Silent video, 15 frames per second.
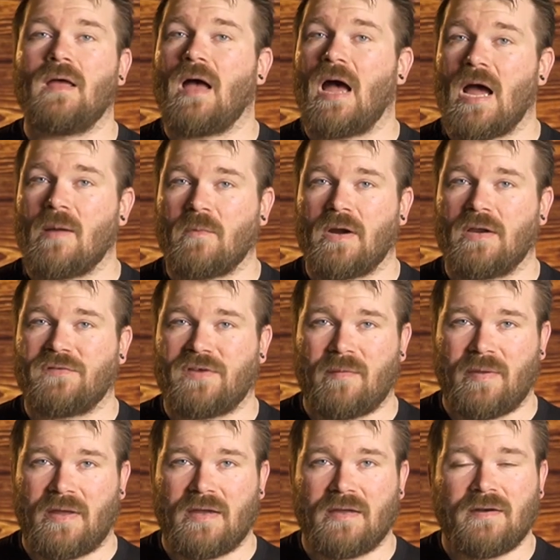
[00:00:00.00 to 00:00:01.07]
I'm Ronnie
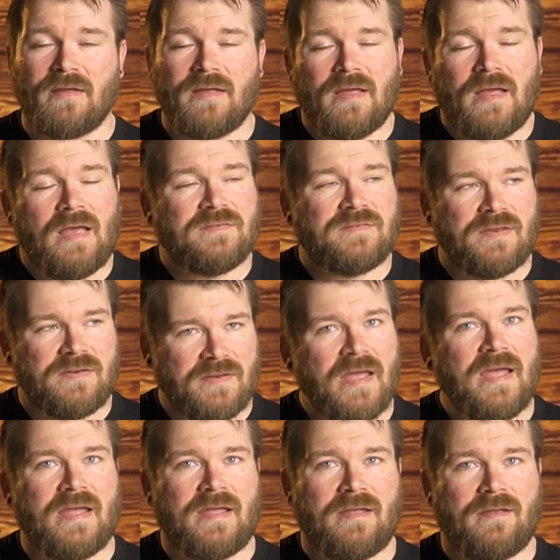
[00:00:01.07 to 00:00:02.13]
Champagne, and
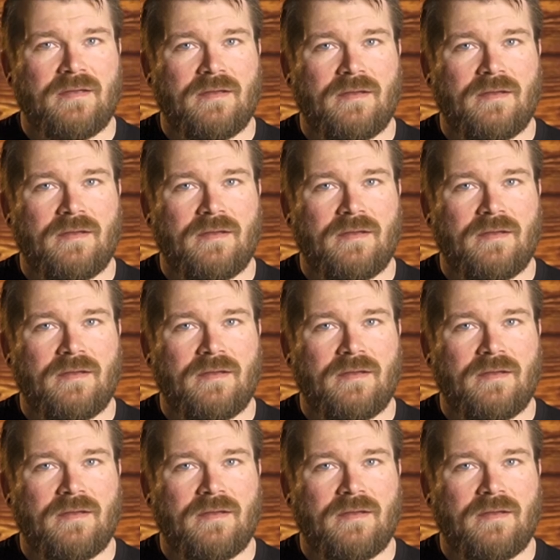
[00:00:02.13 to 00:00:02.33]
today